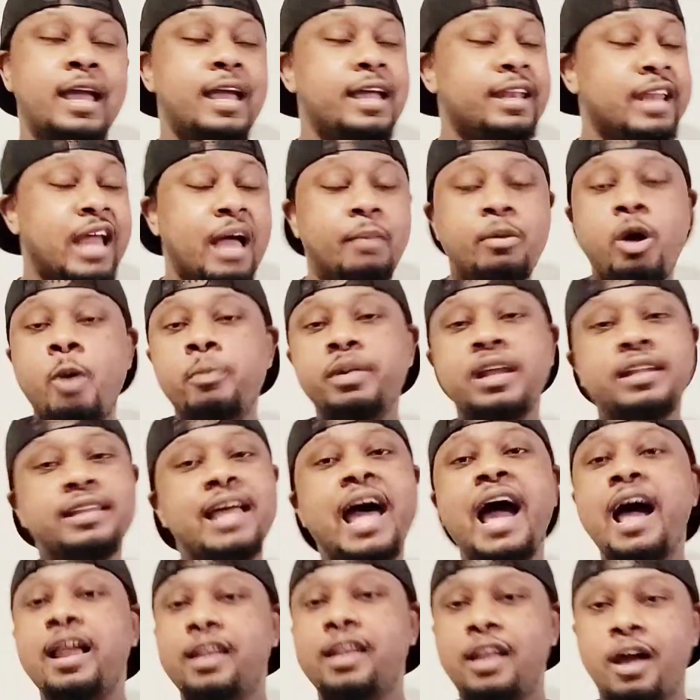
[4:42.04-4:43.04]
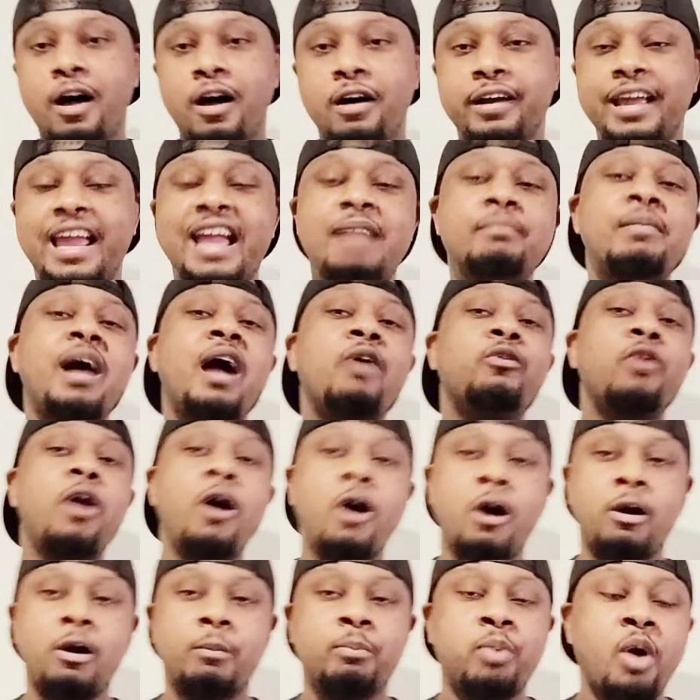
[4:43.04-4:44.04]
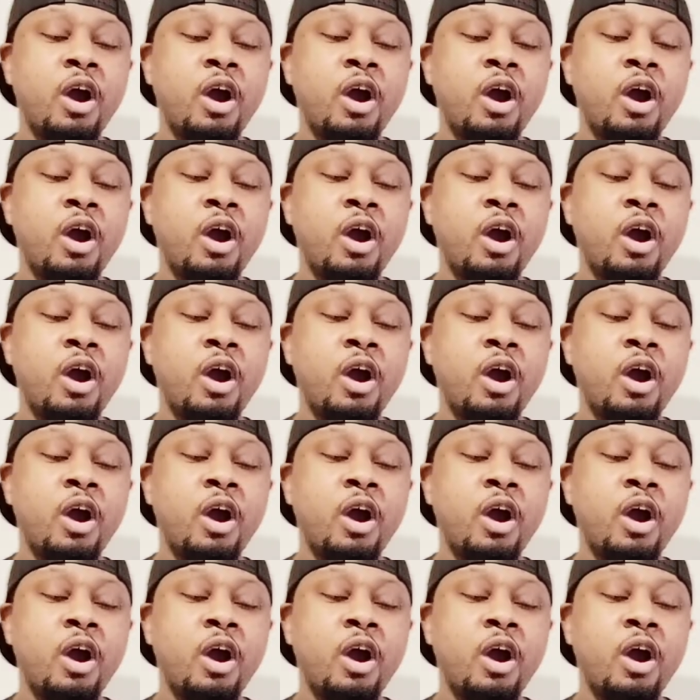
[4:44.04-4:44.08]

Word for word: Now I'm open to dialogue. Am I wrong?